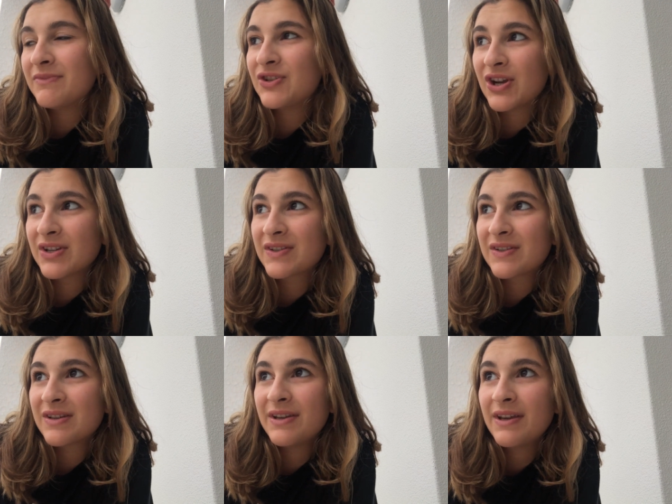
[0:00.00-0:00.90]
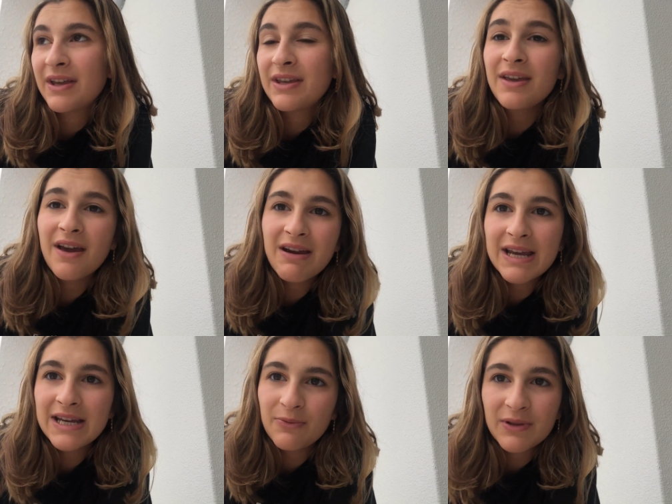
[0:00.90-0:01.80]
just, yeah, I
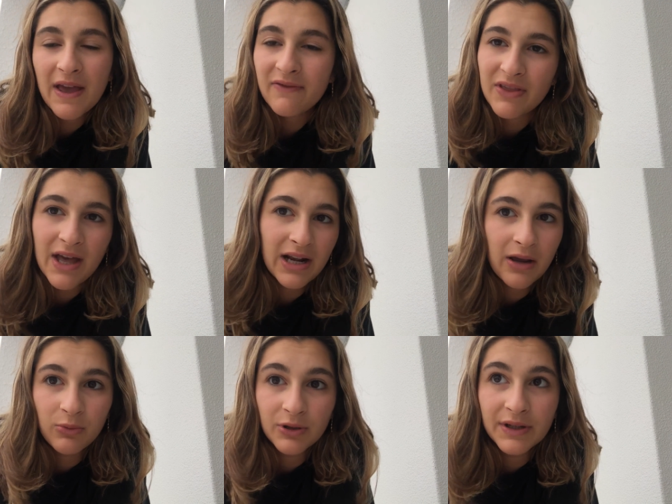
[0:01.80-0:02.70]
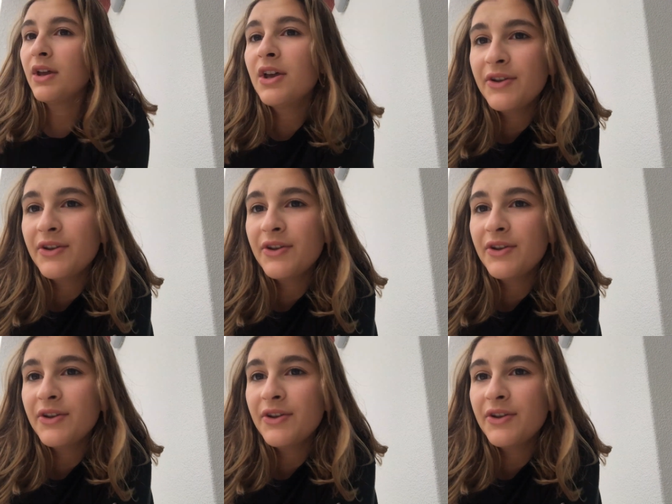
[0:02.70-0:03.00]
can eat whatever the hell I want.